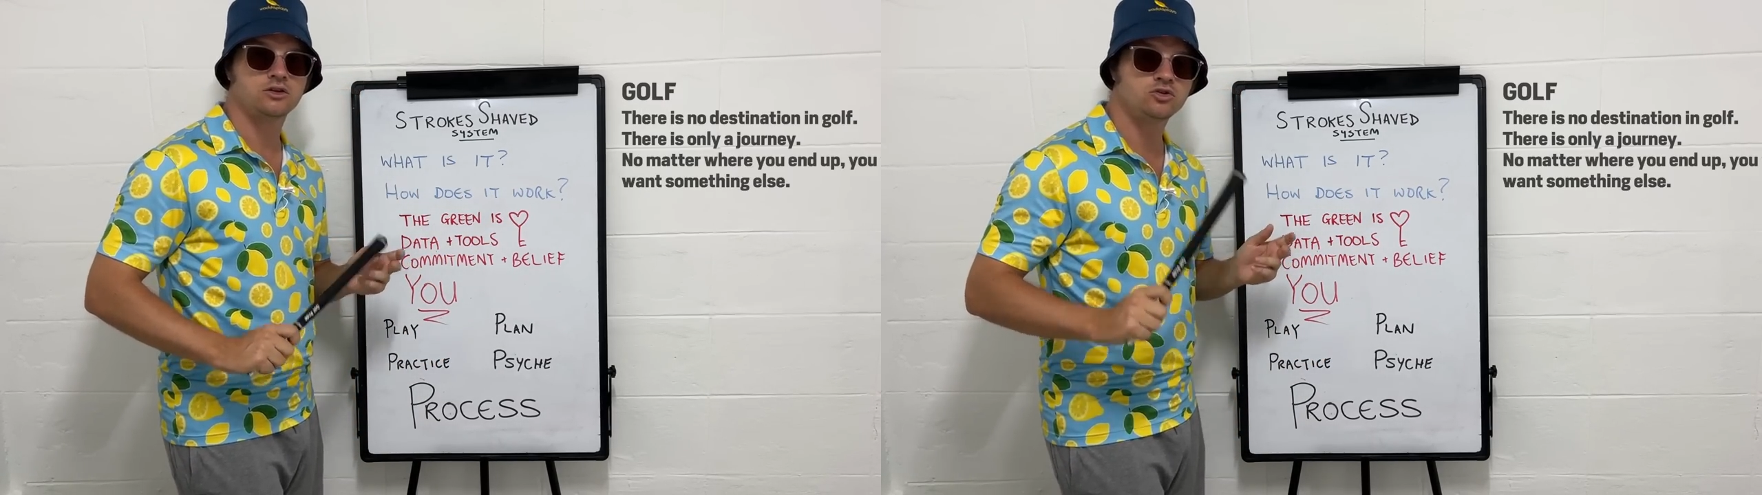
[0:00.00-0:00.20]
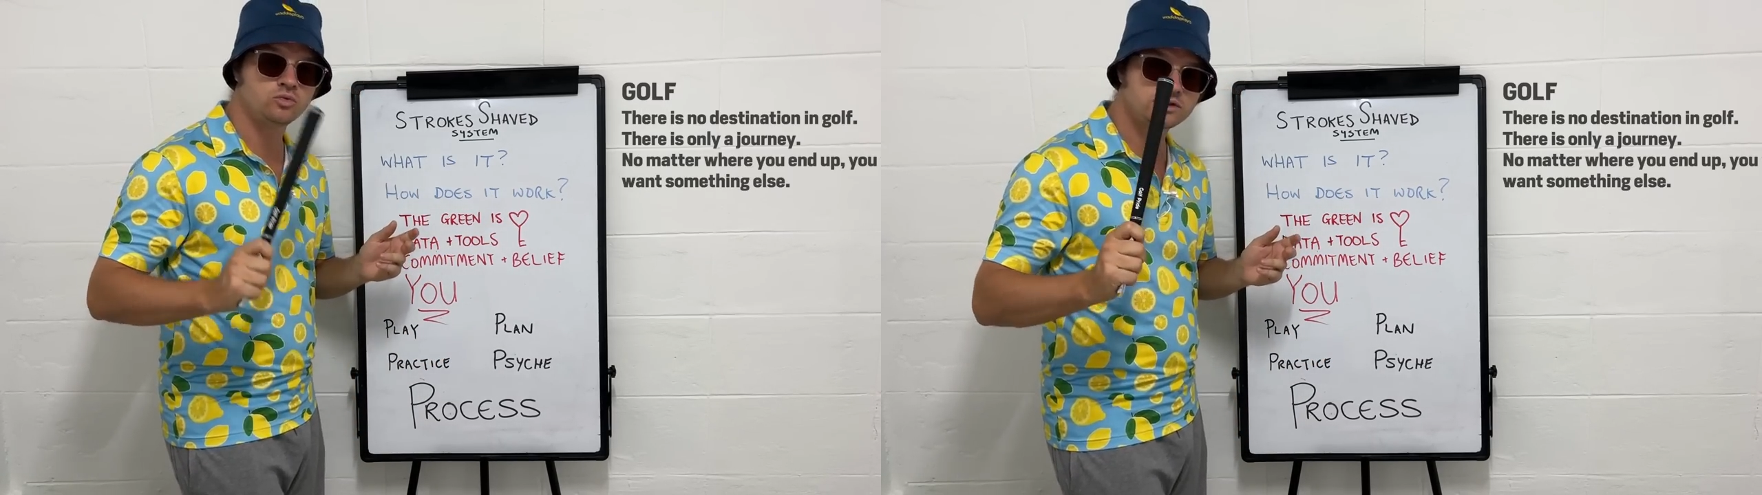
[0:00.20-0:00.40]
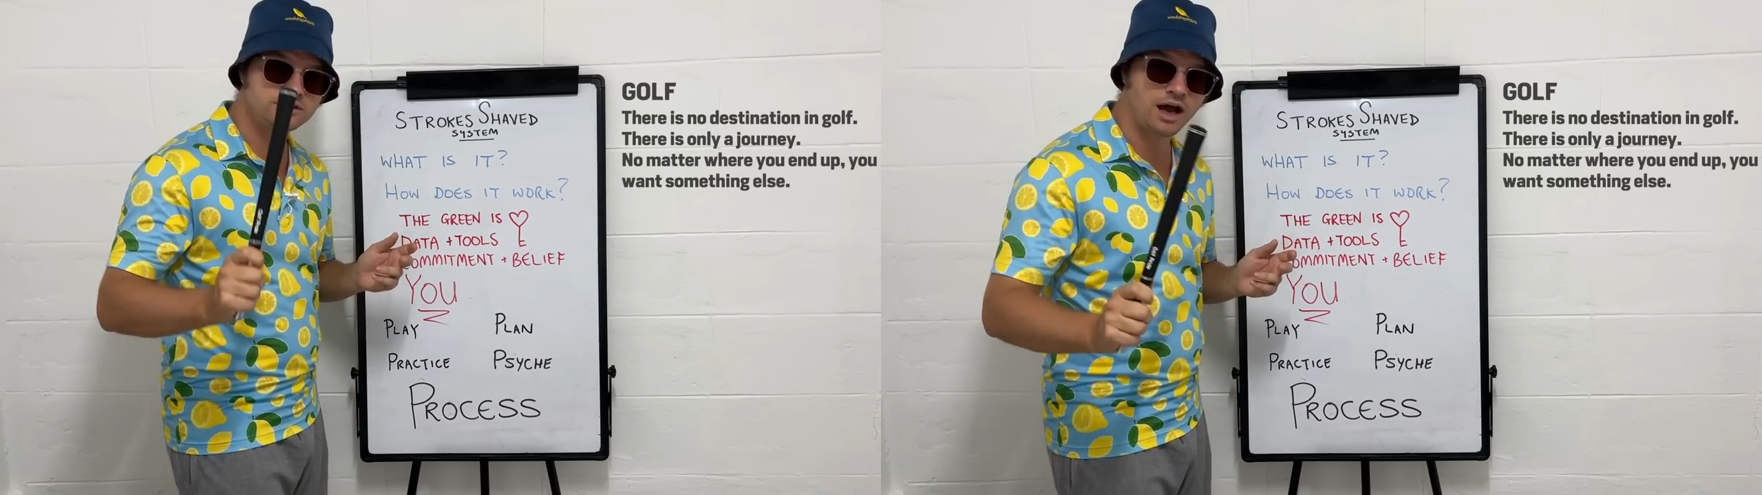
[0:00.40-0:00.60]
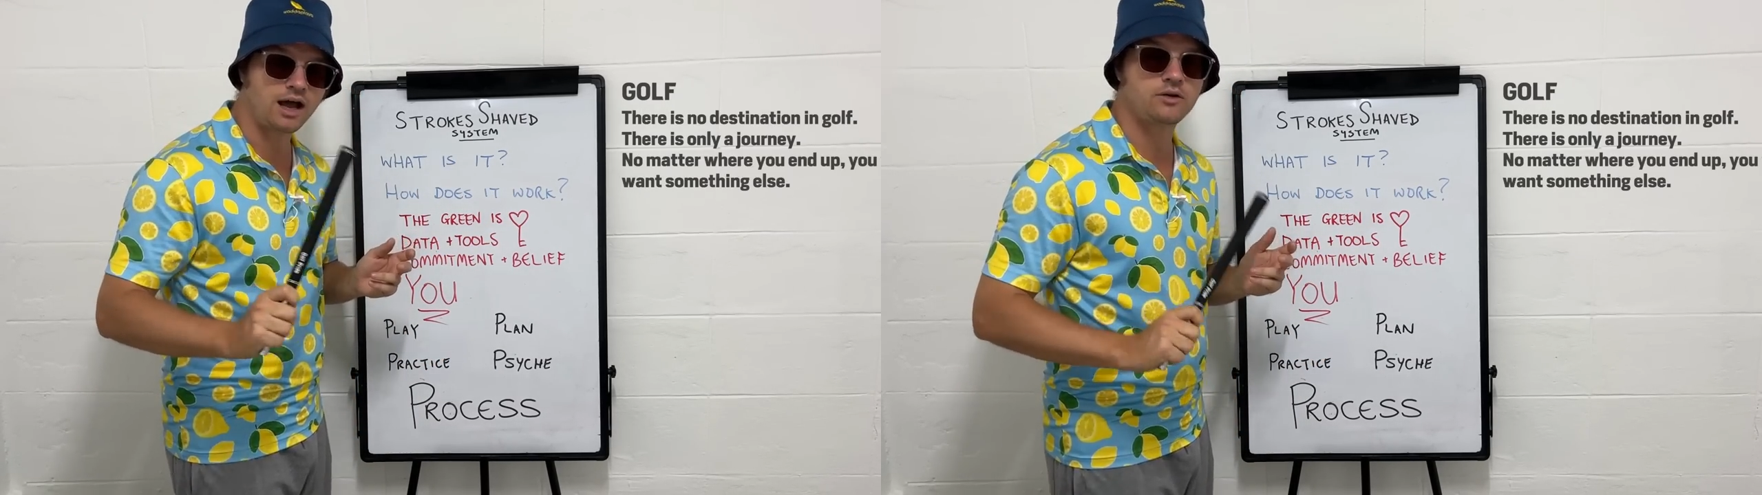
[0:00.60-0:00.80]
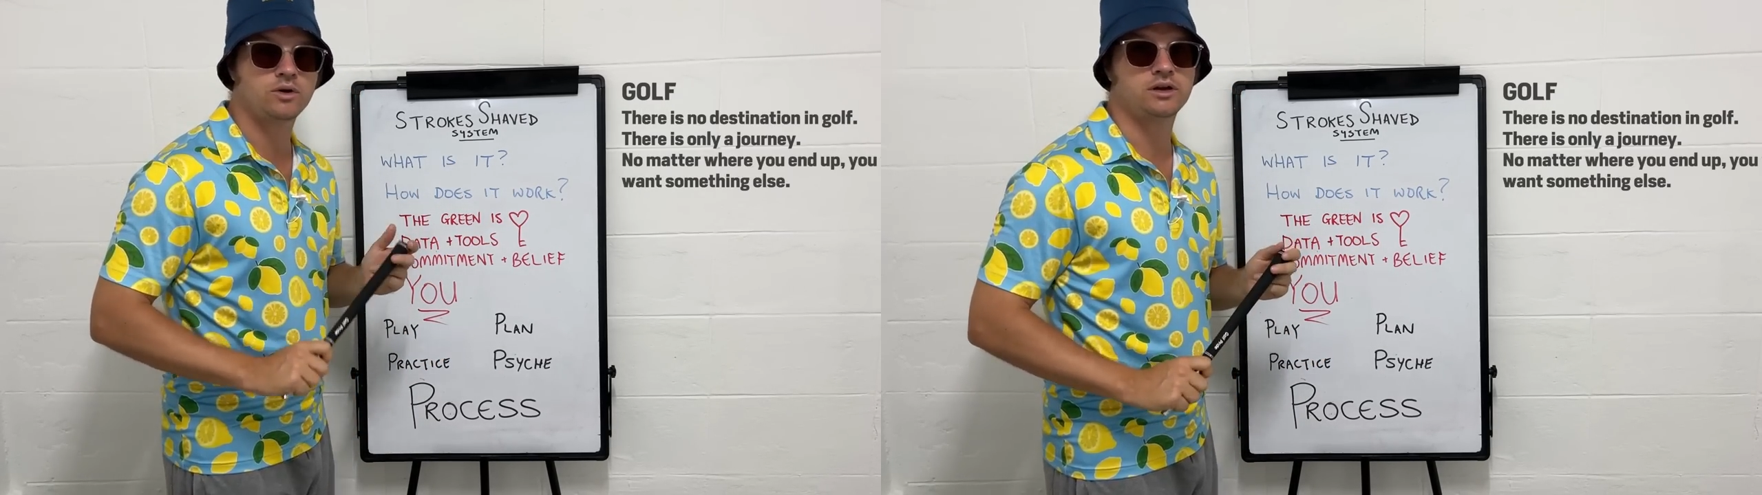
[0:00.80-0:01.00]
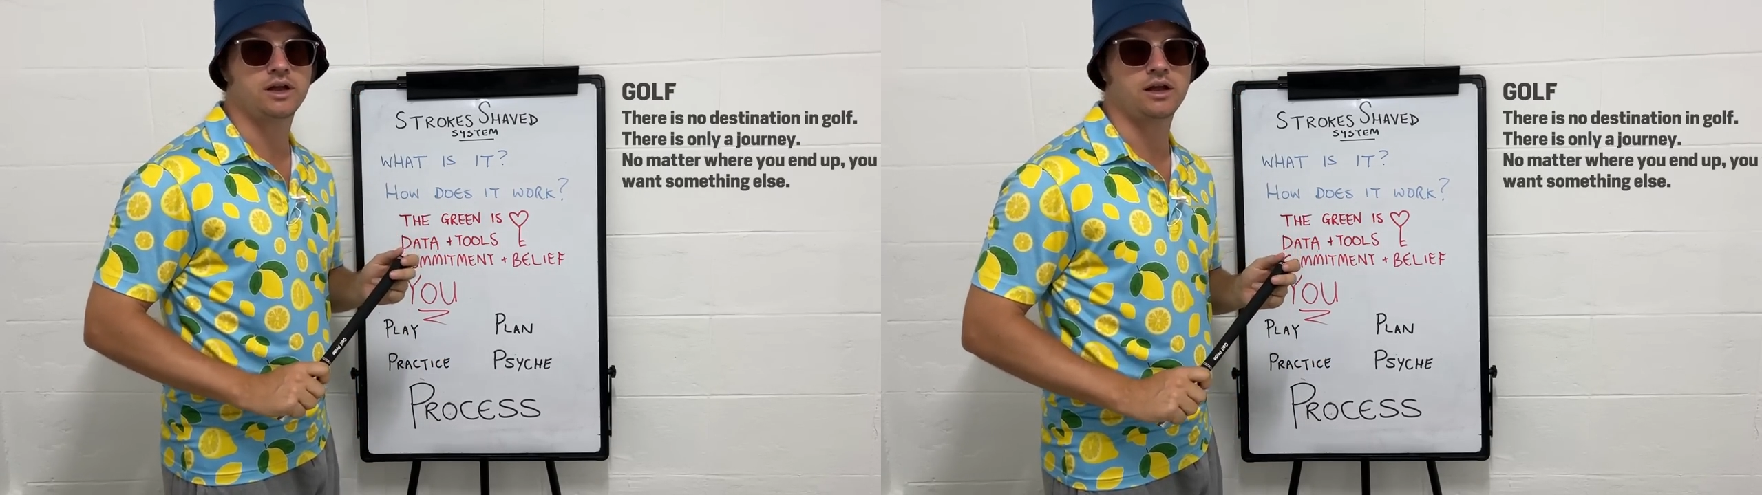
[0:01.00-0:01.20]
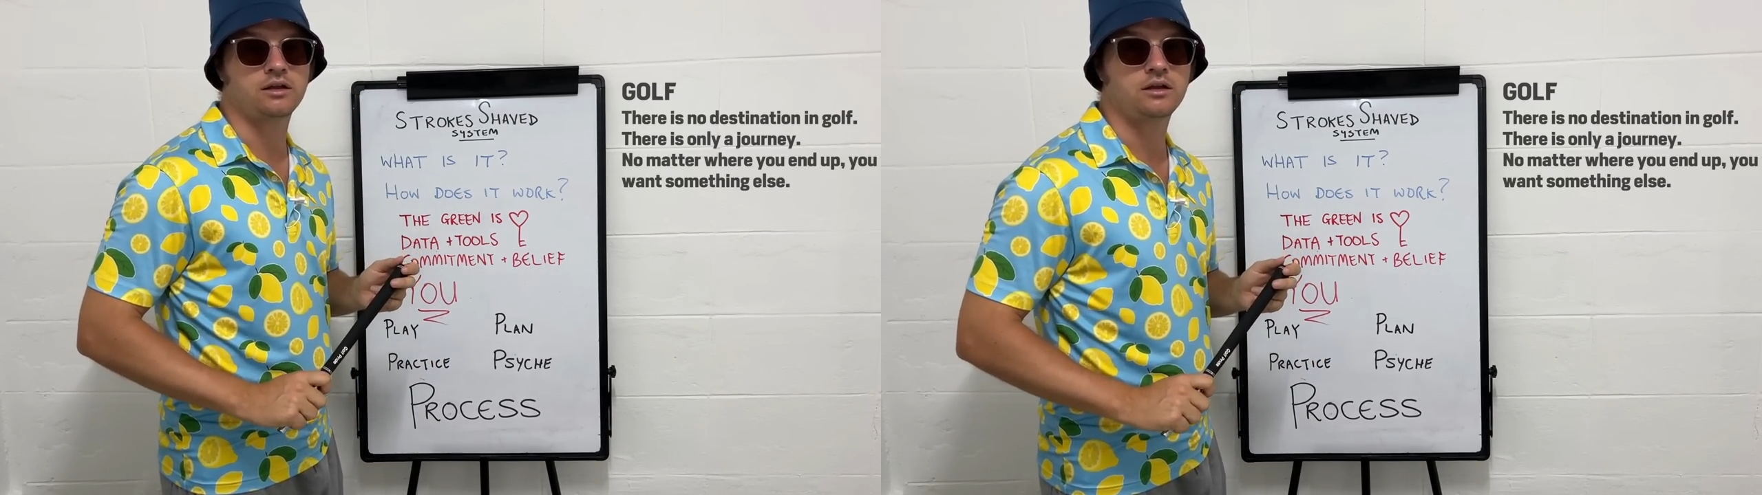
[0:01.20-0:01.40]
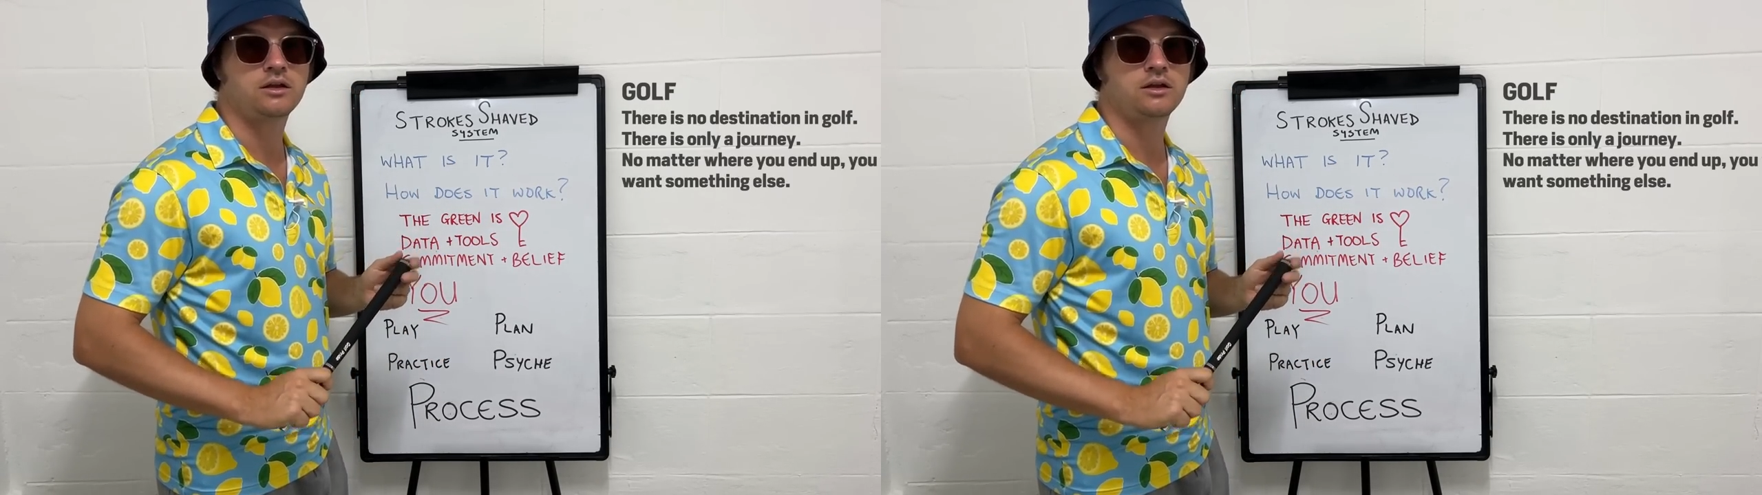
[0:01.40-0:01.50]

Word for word: You will die one day